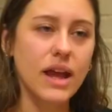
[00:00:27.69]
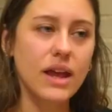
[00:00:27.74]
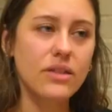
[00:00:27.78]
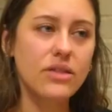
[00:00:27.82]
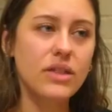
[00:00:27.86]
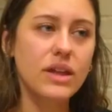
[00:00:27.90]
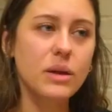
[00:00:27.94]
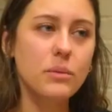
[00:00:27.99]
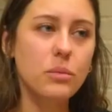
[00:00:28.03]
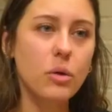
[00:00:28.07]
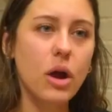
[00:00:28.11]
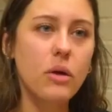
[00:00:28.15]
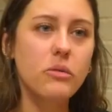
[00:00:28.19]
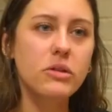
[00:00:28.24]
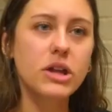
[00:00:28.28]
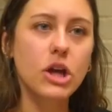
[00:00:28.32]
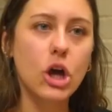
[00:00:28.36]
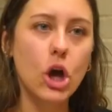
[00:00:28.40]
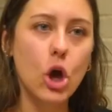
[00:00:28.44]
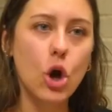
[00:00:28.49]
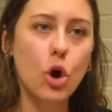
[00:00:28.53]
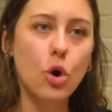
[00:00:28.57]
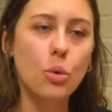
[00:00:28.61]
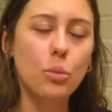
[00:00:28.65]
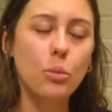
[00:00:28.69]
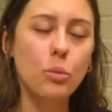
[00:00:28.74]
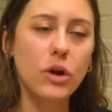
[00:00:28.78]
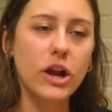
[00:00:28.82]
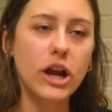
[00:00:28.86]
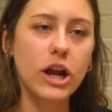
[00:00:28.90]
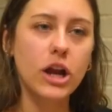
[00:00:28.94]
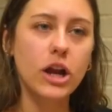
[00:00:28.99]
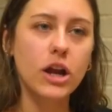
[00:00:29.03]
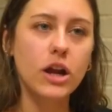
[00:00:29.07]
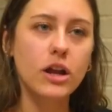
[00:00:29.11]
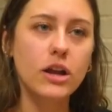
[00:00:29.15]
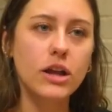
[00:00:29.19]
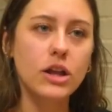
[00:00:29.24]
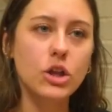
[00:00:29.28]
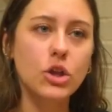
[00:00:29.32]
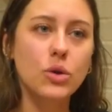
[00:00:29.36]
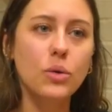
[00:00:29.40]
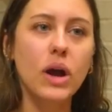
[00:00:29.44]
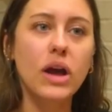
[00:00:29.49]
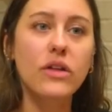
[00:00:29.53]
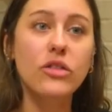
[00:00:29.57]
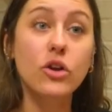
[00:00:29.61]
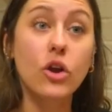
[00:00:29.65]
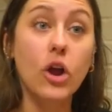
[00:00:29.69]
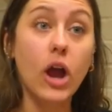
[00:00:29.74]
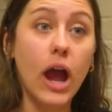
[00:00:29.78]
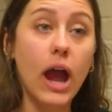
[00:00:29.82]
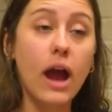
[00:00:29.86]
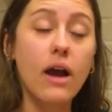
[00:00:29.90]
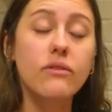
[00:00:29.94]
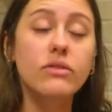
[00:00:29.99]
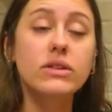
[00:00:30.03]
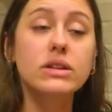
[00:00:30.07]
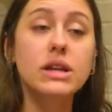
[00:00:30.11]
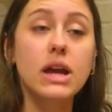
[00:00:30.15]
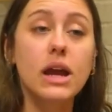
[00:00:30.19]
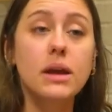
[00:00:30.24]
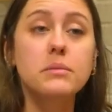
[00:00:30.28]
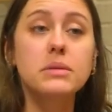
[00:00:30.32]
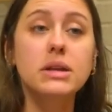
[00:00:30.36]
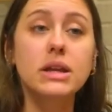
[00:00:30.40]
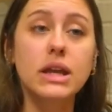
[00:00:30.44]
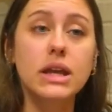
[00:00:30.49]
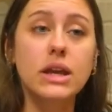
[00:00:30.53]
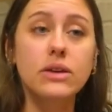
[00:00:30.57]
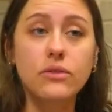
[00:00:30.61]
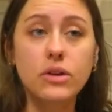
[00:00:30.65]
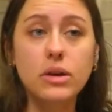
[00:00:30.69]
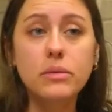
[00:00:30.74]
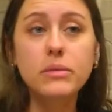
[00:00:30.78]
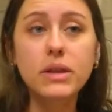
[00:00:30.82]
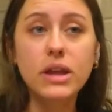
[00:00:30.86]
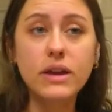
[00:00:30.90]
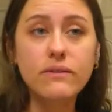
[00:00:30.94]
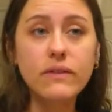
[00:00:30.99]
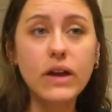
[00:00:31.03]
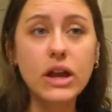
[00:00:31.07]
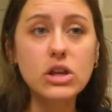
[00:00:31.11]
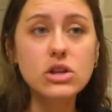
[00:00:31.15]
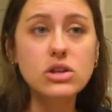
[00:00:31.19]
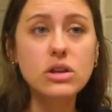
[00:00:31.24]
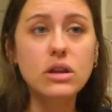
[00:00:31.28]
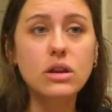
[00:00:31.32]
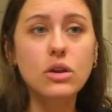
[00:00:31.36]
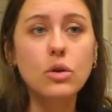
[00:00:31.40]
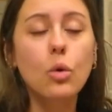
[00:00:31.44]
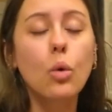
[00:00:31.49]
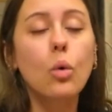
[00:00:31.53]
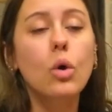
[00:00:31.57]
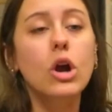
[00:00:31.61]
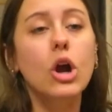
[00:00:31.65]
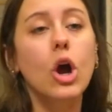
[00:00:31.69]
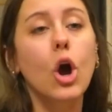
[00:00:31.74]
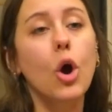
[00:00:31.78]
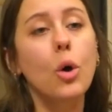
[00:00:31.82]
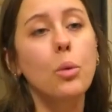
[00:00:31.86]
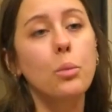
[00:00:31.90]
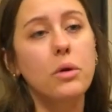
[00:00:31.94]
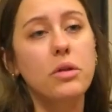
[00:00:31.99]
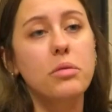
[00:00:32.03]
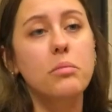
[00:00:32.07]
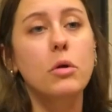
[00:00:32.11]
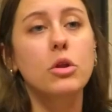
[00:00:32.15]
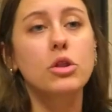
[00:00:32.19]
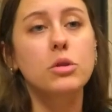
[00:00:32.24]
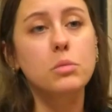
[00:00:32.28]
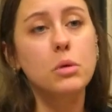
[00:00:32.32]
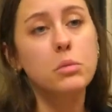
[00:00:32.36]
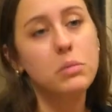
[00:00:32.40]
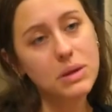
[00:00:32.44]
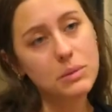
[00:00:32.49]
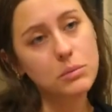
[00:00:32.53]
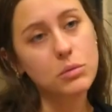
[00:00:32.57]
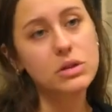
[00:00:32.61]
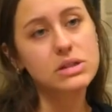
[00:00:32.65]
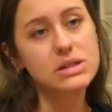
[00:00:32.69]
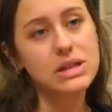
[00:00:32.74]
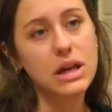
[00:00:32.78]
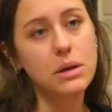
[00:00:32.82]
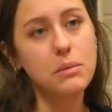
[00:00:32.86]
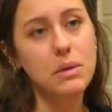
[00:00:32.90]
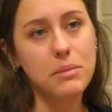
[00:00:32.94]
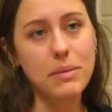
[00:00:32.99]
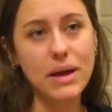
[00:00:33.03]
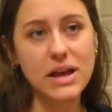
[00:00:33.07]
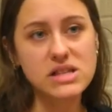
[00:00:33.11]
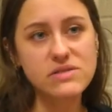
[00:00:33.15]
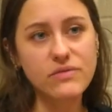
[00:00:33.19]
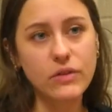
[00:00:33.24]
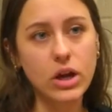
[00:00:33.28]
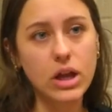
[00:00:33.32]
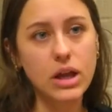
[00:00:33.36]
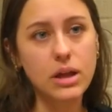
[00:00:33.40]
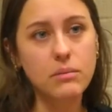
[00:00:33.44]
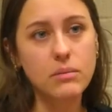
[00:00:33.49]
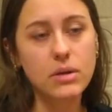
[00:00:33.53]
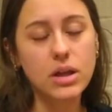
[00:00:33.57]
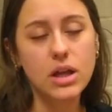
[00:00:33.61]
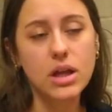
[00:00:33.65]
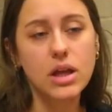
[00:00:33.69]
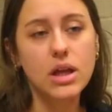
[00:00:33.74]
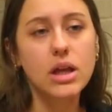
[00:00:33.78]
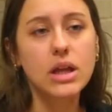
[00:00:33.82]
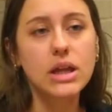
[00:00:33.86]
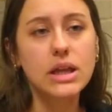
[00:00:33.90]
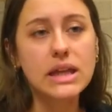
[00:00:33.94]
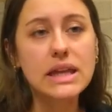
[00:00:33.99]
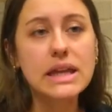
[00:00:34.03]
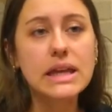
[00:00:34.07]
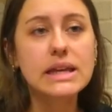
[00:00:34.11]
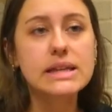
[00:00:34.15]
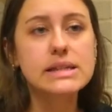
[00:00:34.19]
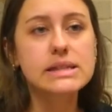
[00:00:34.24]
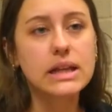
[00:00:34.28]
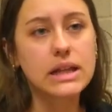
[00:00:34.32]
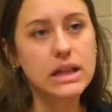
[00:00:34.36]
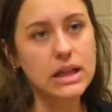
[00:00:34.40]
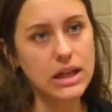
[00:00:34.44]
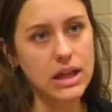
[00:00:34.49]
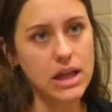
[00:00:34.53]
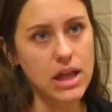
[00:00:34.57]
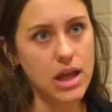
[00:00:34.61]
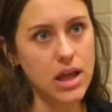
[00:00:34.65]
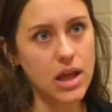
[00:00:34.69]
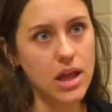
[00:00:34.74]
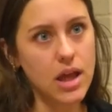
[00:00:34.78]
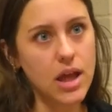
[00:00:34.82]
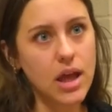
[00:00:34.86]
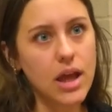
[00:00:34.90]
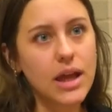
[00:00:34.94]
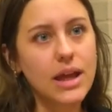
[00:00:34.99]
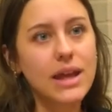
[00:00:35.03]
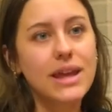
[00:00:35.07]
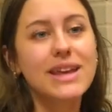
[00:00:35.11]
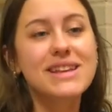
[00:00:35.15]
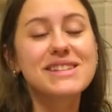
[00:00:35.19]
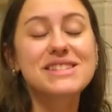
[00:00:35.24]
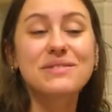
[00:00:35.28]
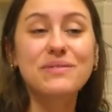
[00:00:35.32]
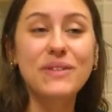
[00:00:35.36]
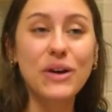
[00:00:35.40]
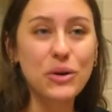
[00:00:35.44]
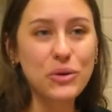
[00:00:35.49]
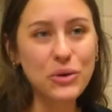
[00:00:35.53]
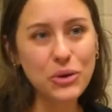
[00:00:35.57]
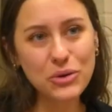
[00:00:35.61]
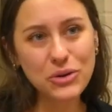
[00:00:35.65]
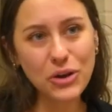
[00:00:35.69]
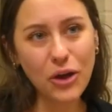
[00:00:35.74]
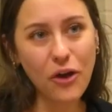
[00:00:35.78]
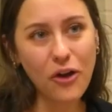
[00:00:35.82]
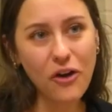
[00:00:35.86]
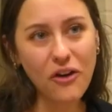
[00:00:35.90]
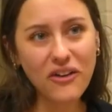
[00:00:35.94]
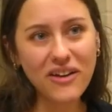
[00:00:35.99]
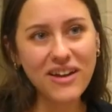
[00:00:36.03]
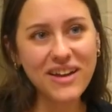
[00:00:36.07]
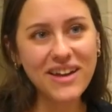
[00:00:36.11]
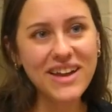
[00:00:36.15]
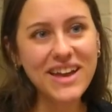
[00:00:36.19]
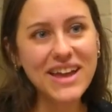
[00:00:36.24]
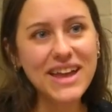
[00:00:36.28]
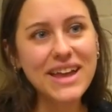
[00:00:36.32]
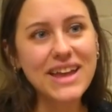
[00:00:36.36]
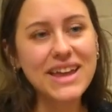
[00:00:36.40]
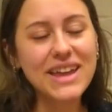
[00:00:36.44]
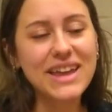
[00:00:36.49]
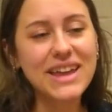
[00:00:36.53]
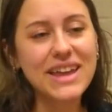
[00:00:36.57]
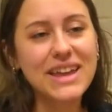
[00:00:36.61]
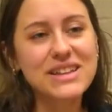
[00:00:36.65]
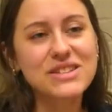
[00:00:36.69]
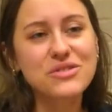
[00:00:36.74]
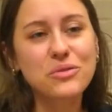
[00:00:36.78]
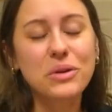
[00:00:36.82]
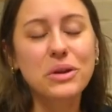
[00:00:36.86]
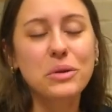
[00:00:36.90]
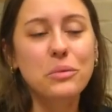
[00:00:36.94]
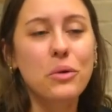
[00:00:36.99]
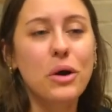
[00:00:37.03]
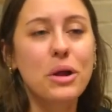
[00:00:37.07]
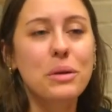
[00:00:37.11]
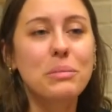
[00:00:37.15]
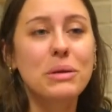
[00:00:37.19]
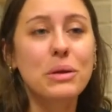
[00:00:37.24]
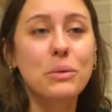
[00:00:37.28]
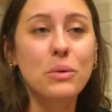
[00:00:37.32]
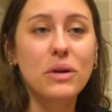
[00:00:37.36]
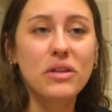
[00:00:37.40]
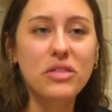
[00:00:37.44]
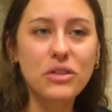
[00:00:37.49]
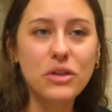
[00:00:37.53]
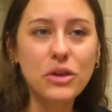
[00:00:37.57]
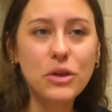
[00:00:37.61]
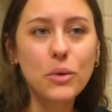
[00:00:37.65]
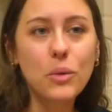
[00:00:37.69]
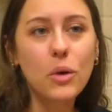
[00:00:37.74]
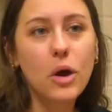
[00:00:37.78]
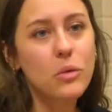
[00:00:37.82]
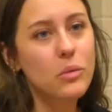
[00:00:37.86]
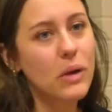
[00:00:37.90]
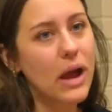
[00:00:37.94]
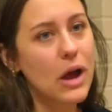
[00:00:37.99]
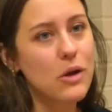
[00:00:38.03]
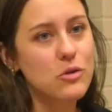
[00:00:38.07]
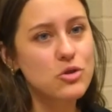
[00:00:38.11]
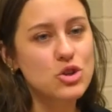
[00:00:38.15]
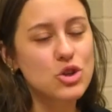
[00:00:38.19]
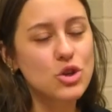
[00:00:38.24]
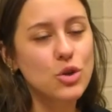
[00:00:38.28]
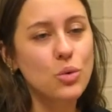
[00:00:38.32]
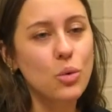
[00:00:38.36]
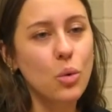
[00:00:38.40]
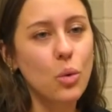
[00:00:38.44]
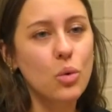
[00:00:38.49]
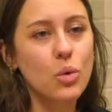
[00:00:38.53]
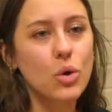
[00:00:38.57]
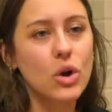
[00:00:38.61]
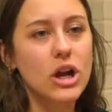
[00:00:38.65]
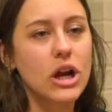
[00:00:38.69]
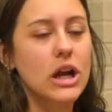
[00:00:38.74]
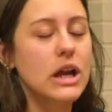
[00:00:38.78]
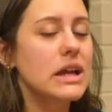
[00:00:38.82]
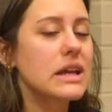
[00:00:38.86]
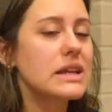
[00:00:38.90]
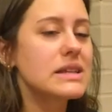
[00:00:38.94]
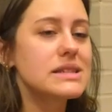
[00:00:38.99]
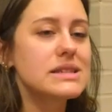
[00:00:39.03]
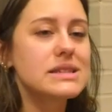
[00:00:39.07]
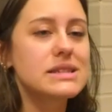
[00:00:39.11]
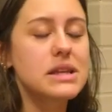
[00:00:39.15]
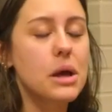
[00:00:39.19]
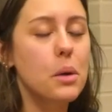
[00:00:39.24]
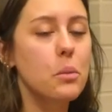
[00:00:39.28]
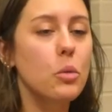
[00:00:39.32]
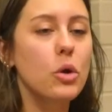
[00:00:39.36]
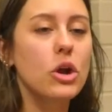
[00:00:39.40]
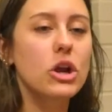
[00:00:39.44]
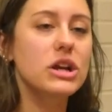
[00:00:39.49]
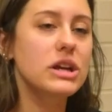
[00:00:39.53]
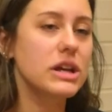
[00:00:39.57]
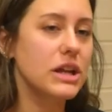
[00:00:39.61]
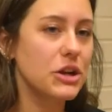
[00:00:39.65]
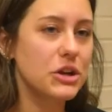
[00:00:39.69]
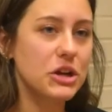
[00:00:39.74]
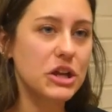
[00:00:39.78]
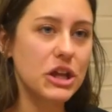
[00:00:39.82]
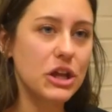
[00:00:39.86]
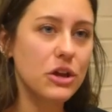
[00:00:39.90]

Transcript: I think probably a home where you either have the time to give him the affection or a home with multiple people is going to be best for him. He is clingy. He is a Velcro dog. He is going to want to be with you, around you, or somewhere near